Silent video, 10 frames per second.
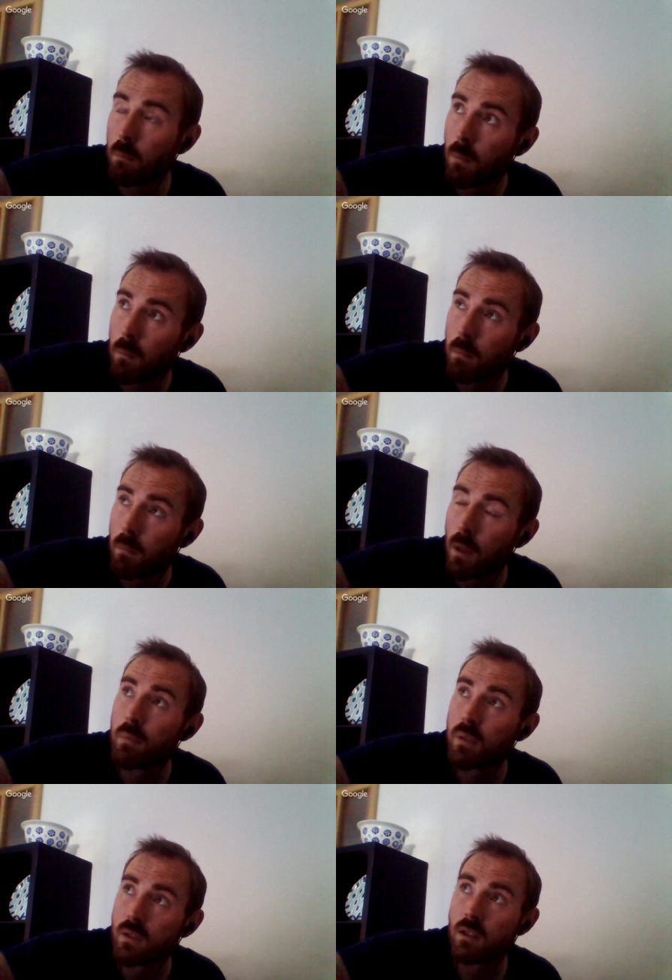yeah,
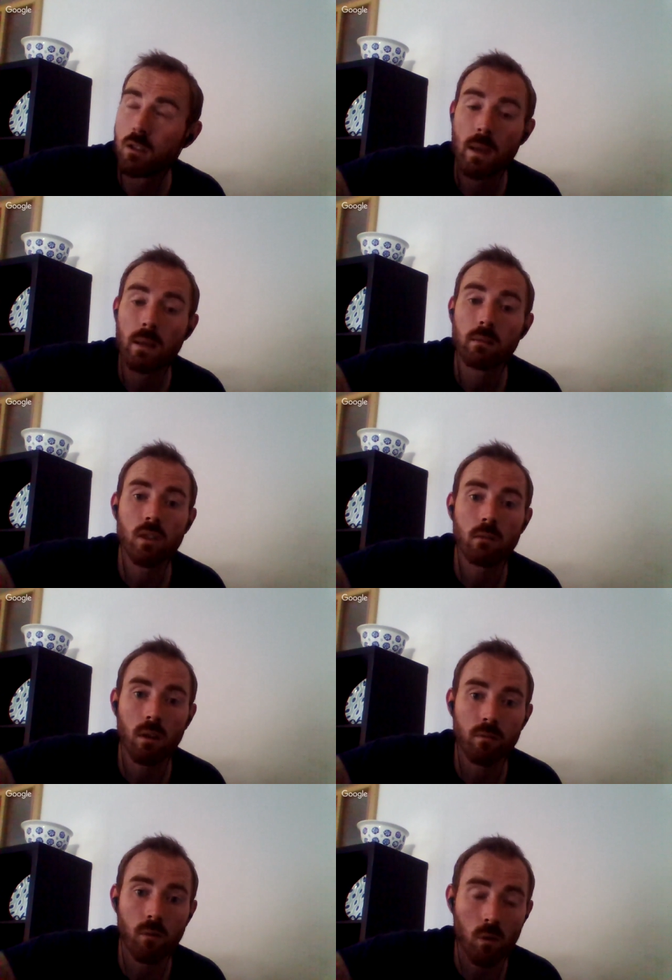position to be able to generate
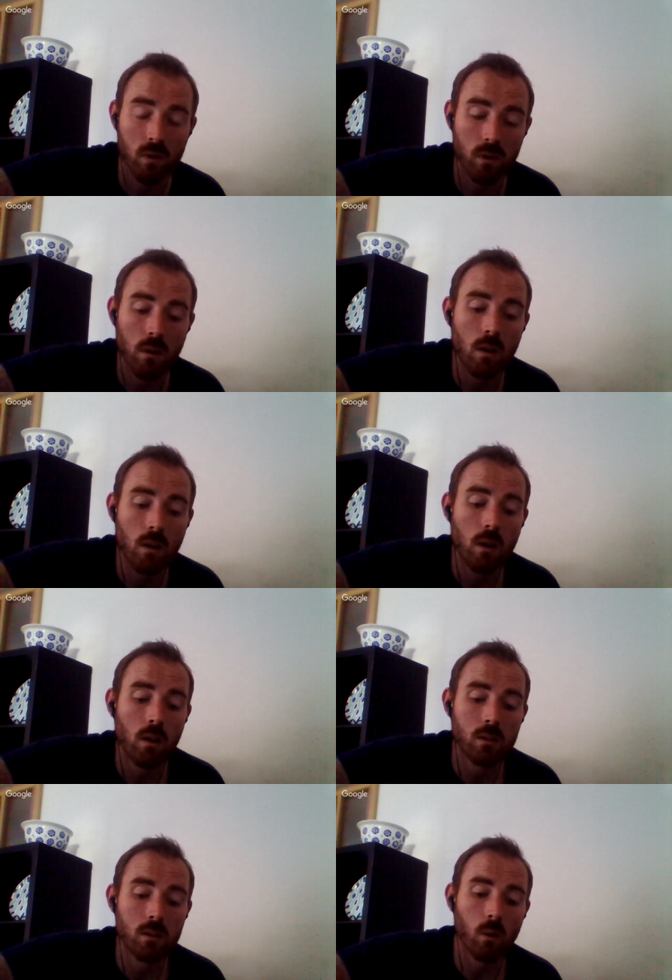force.
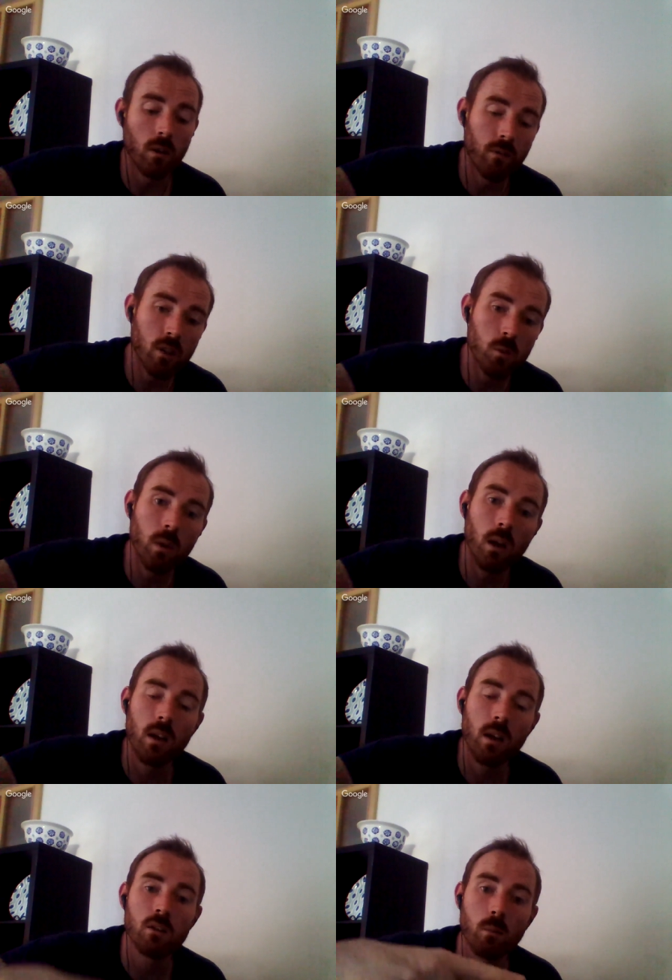So on the first one, our
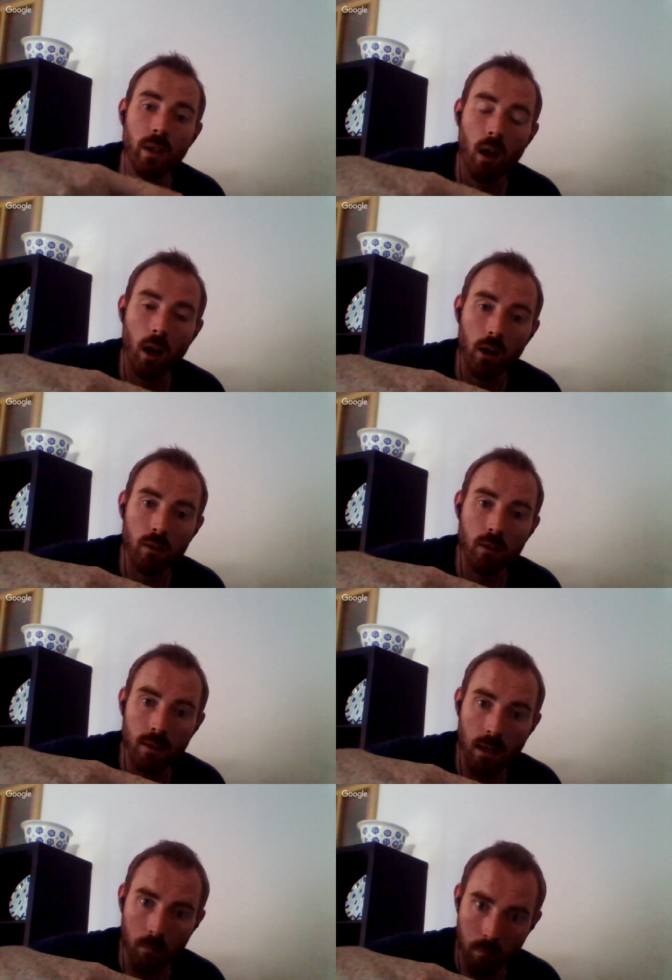knees will be higher than
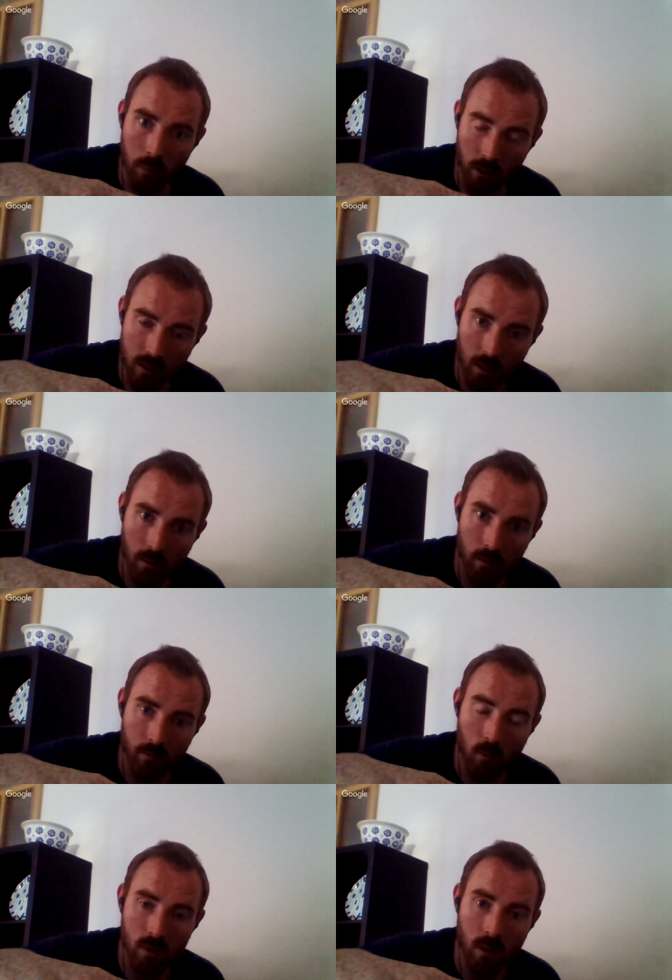that particular
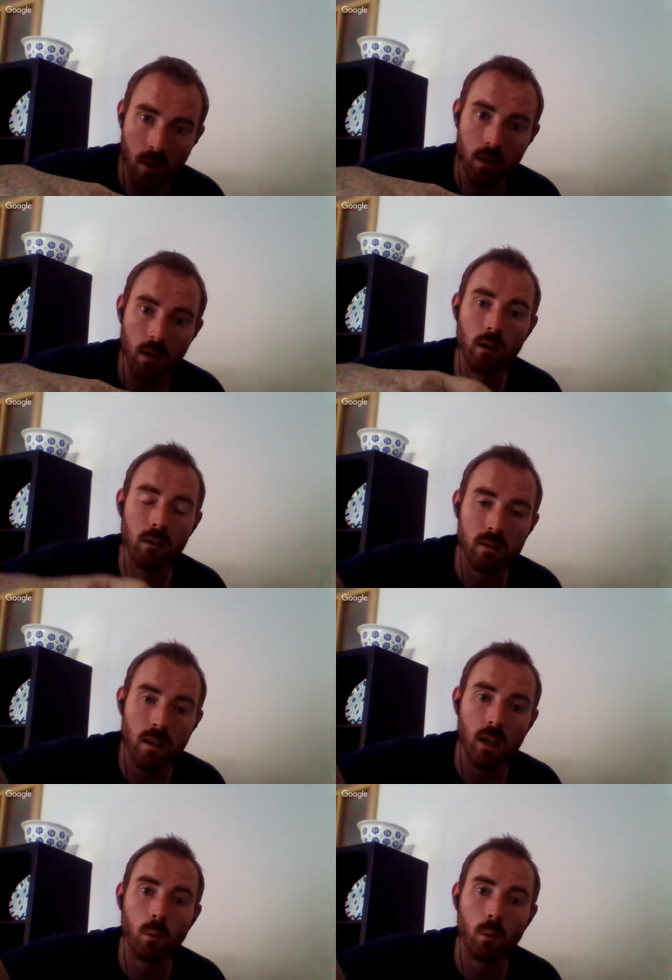force line, and on the
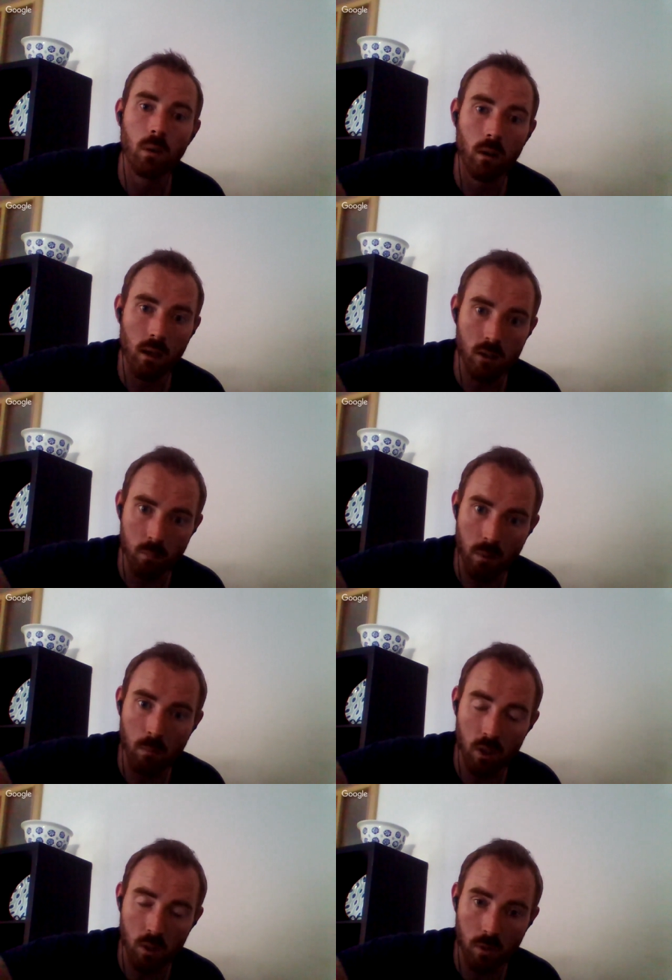second one, our knees will be
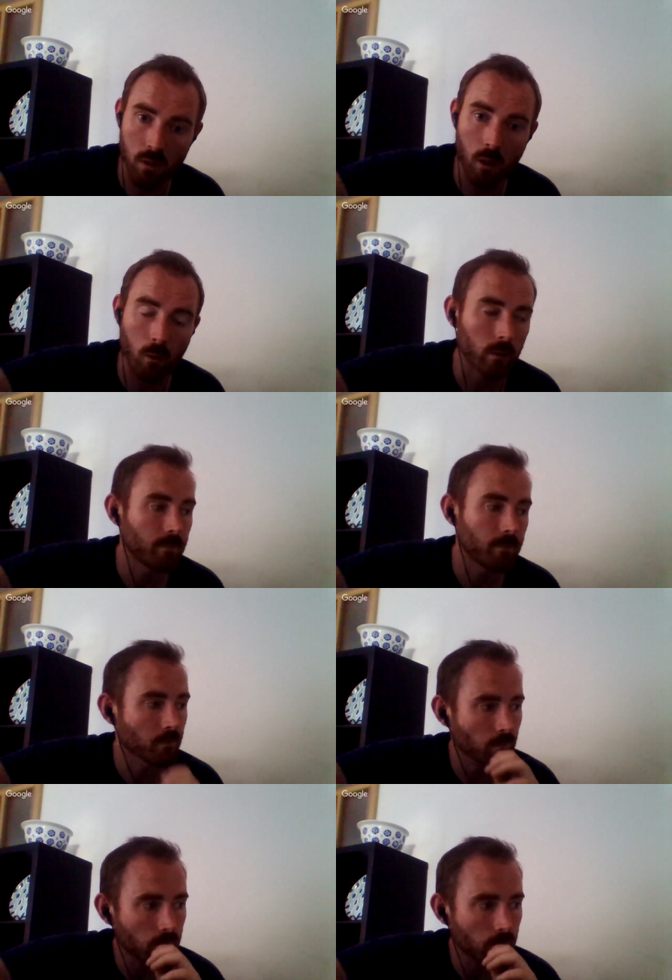much, much lower.
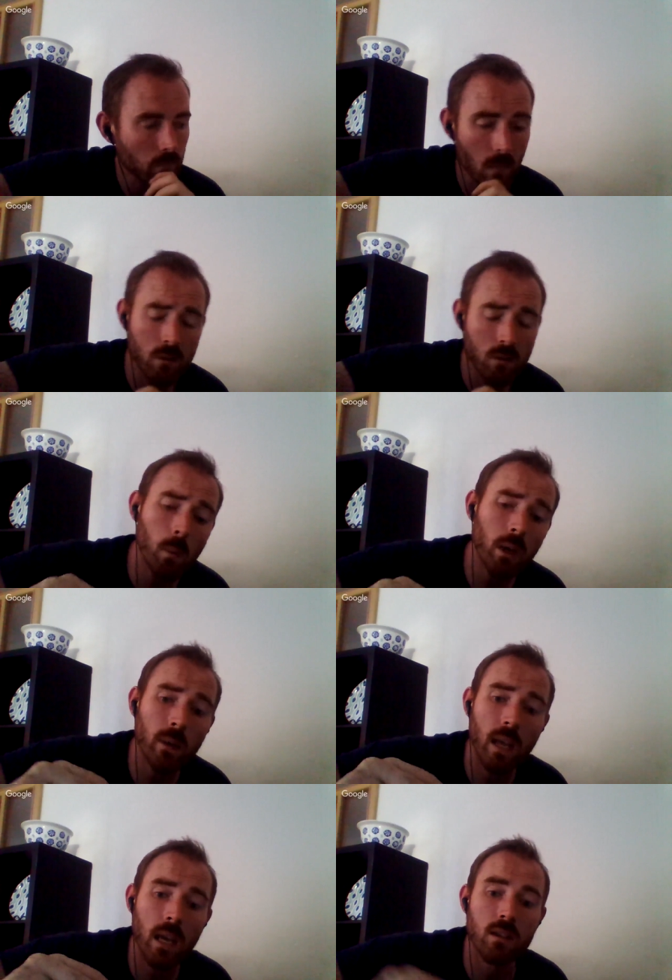So we want to
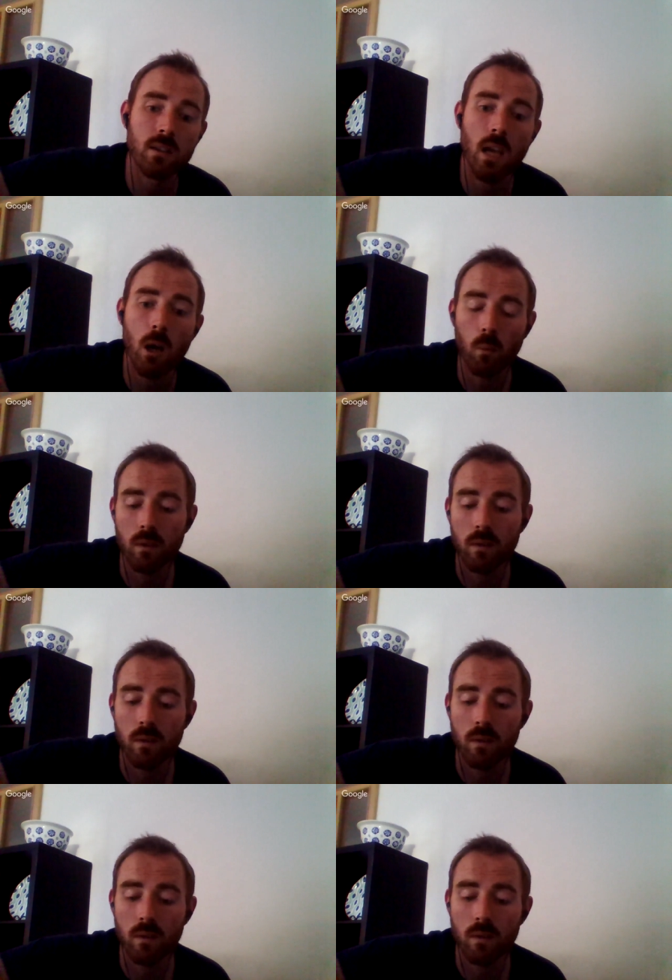engage downwards.